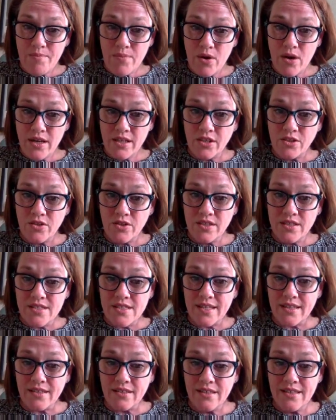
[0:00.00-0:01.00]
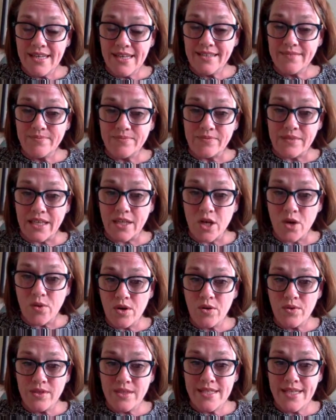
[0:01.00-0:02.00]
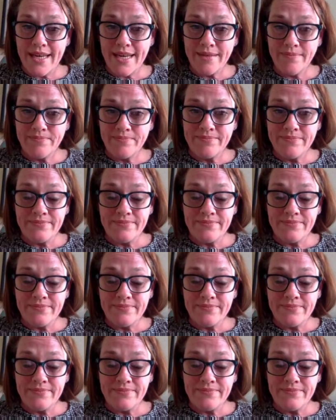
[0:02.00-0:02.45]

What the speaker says: on and you can say, all right, I know want to say.